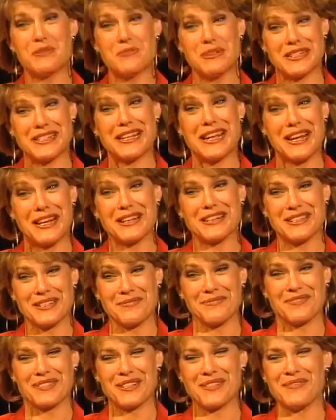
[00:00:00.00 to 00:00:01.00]
to be second
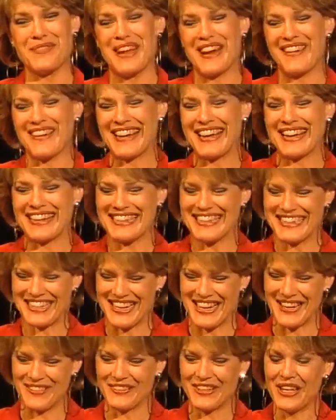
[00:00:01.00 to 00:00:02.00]
to Mary
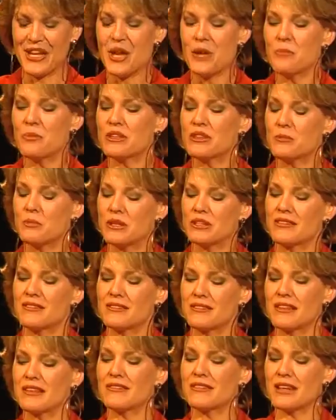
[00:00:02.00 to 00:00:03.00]
anytime. But the
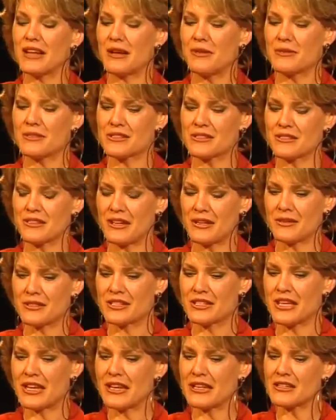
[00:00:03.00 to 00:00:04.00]
thing that I was
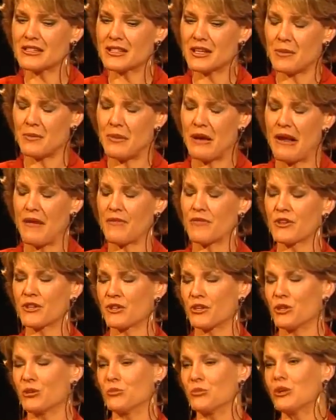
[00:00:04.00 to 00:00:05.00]
saying is about the
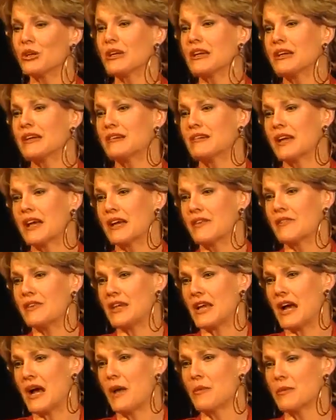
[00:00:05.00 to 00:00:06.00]
cookbook and
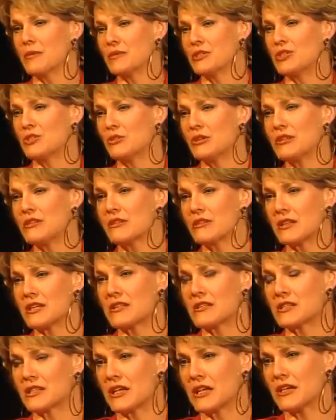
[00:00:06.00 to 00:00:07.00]
the album and doing the
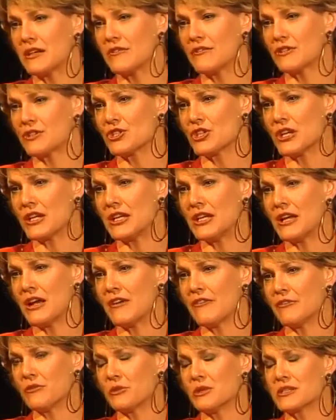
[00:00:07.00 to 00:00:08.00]
things that I did for
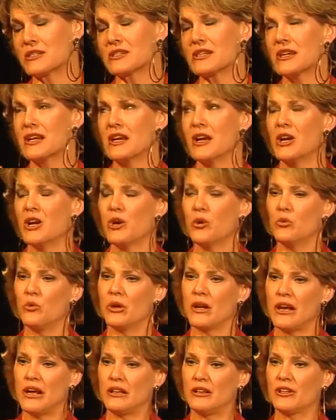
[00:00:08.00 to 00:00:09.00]
JDF was,
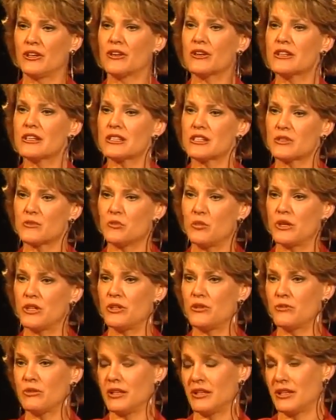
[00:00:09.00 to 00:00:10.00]
what I learned is that when
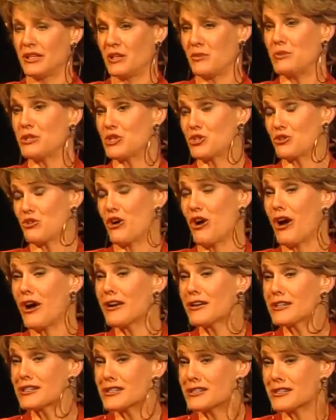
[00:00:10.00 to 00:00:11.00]
you really commit your
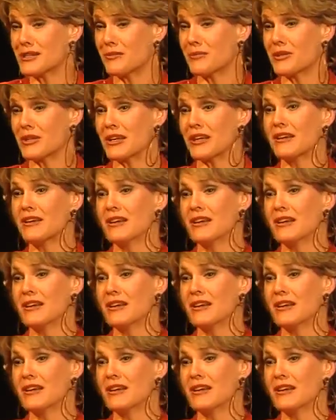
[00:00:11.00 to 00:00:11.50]
heart to something,